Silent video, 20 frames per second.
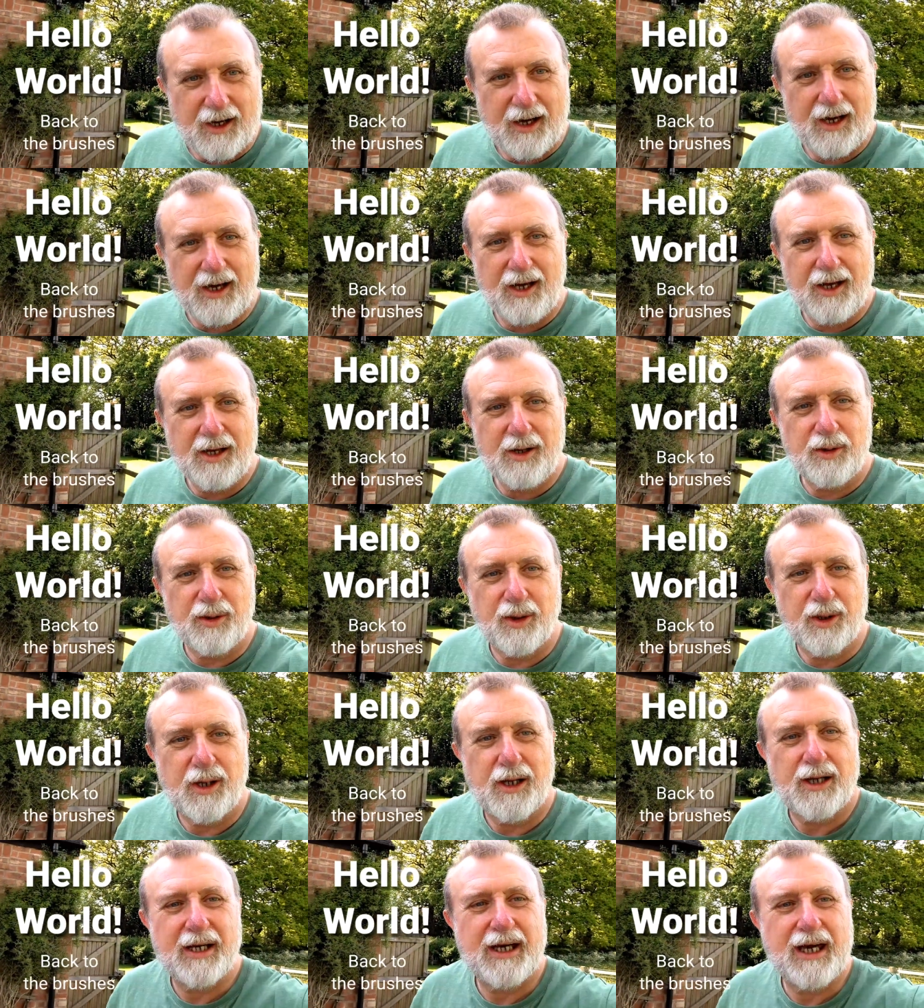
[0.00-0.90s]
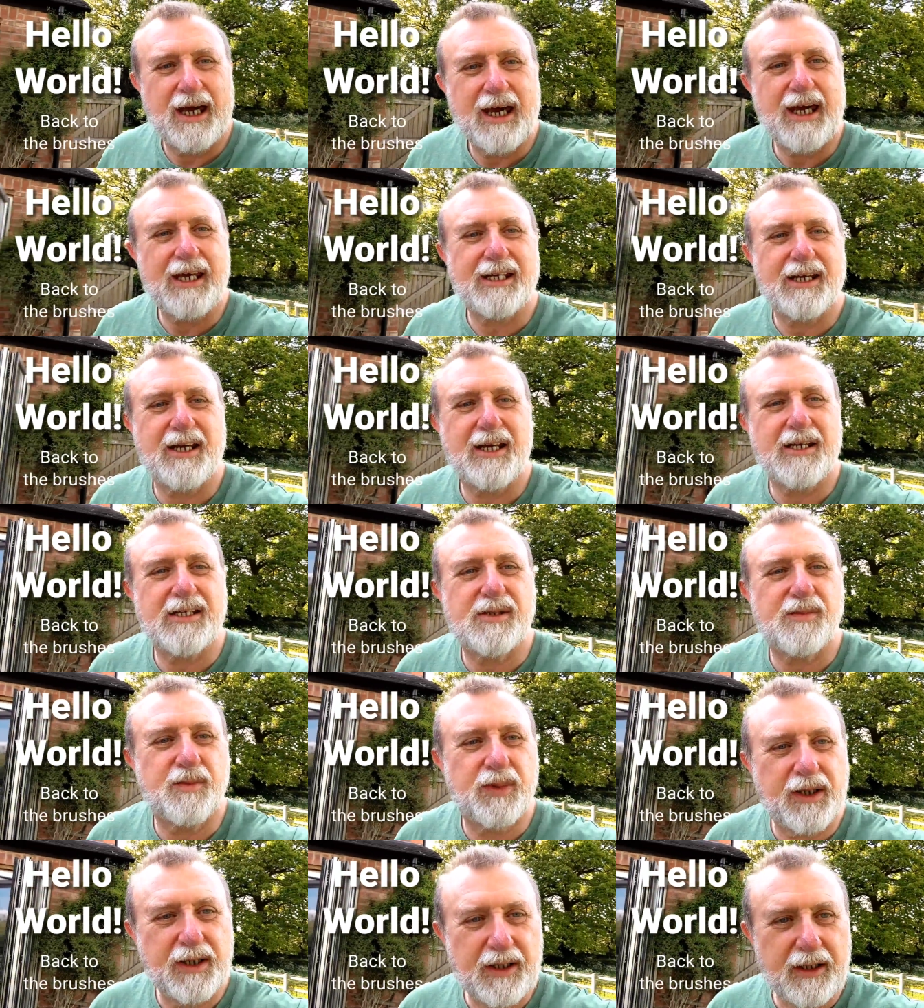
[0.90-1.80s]
Hello, it has
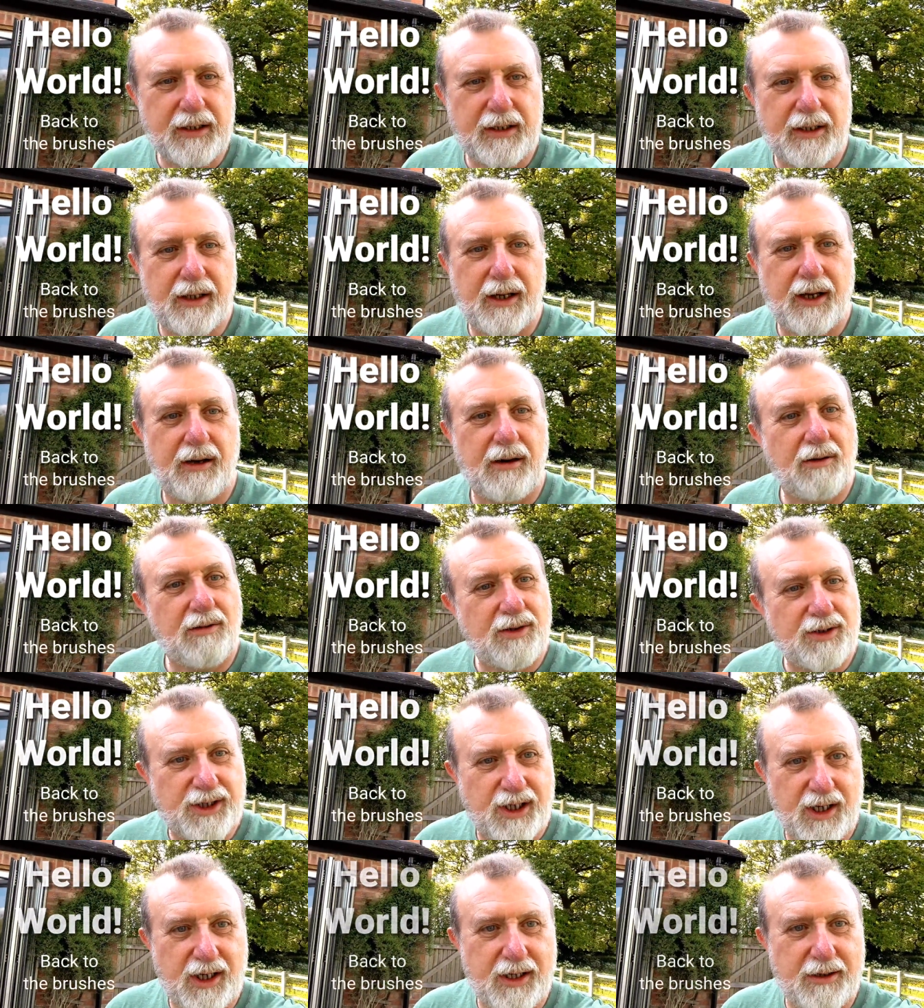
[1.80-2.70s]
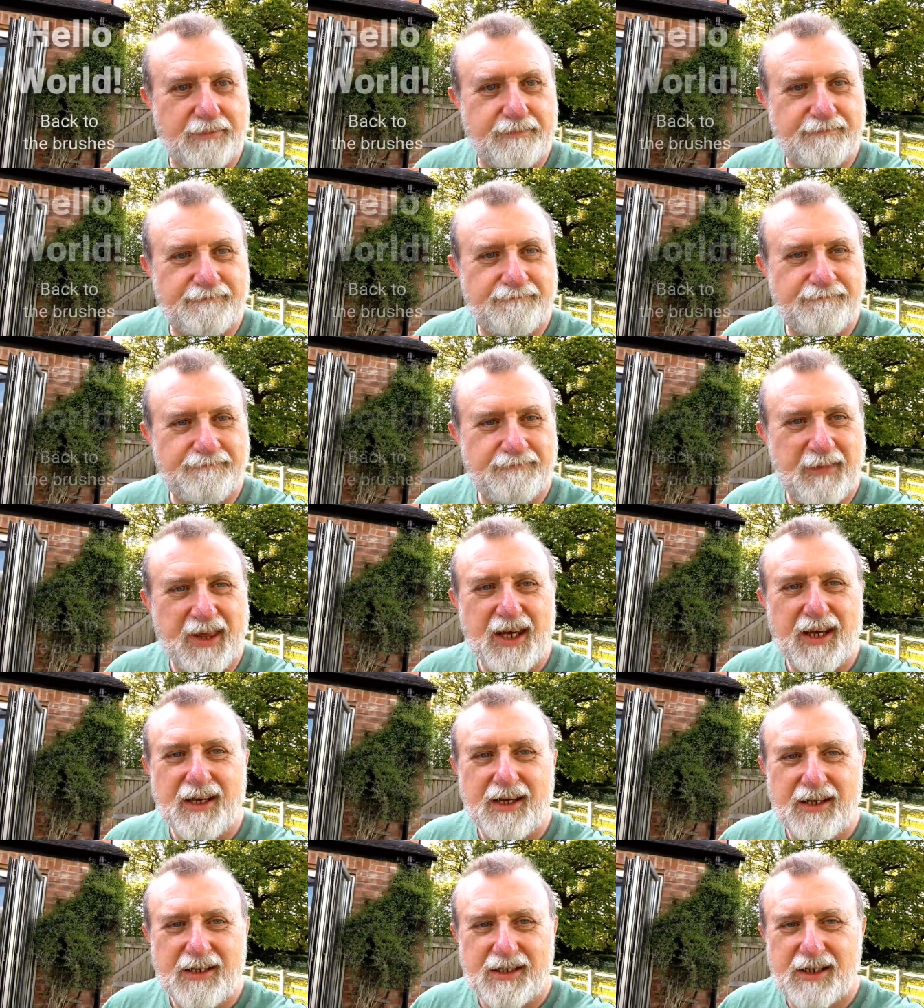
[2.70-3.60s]
been a long time
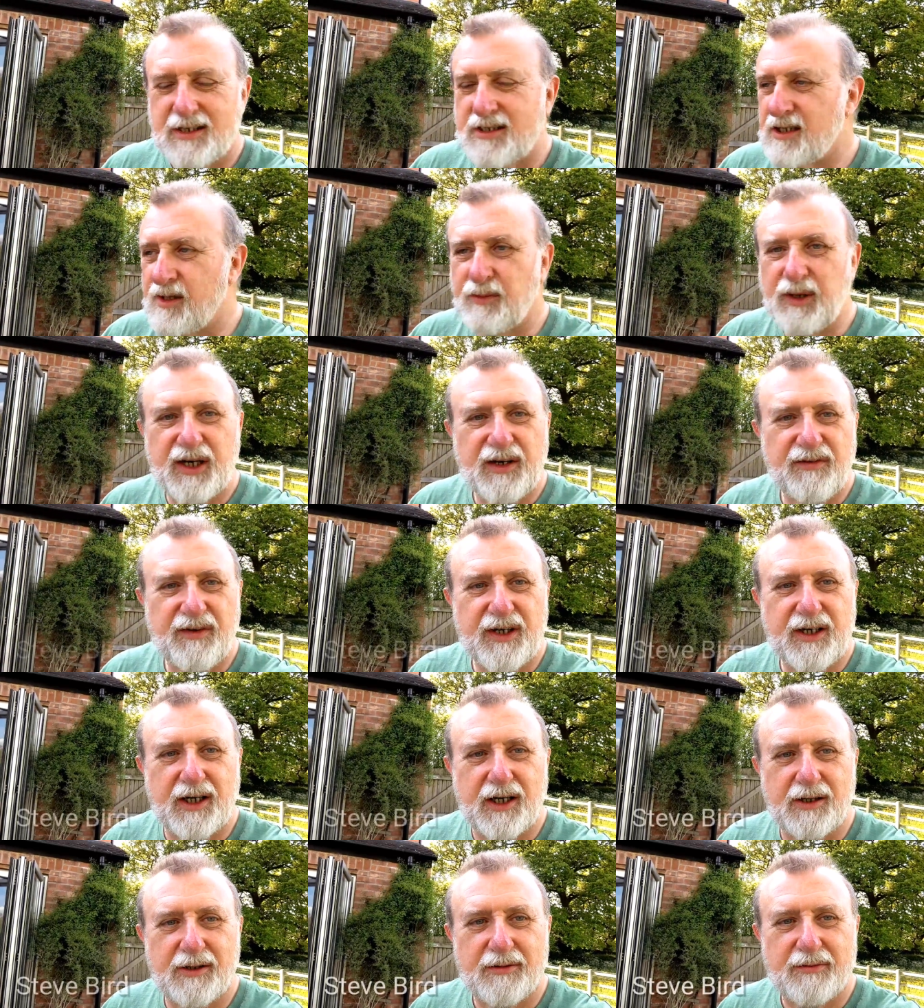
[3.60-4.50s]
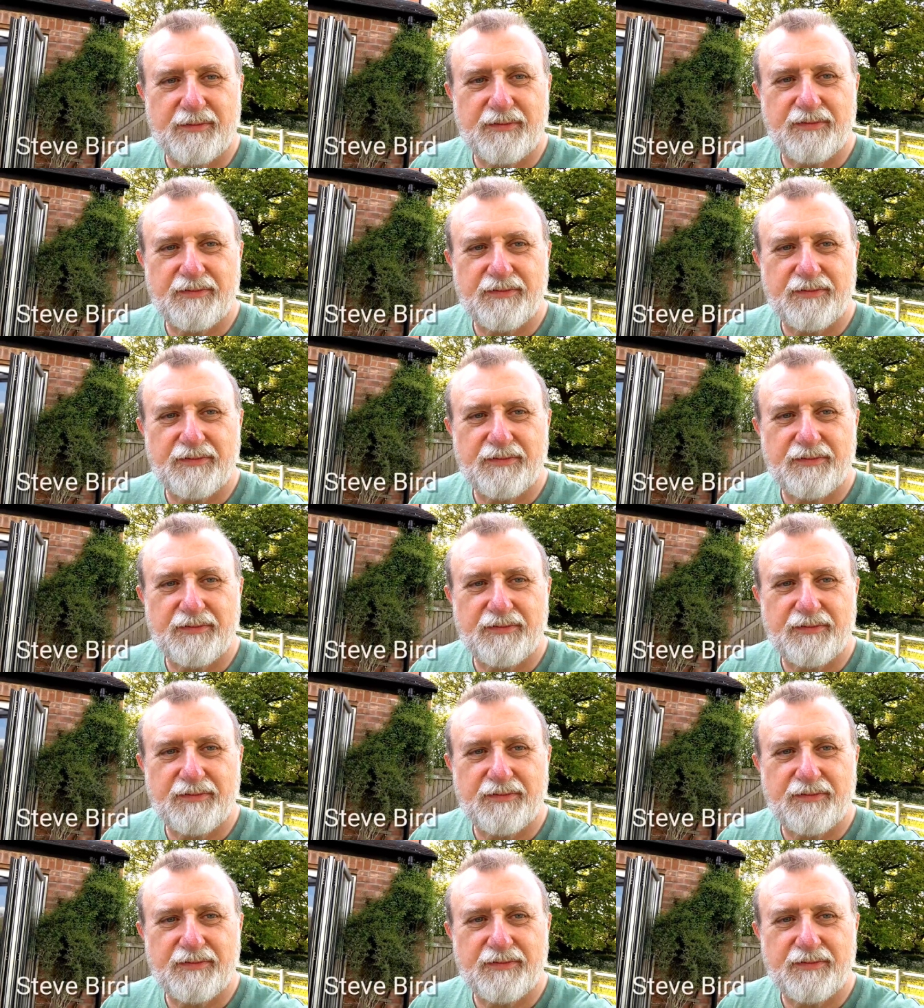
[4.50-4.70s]
since I made a video.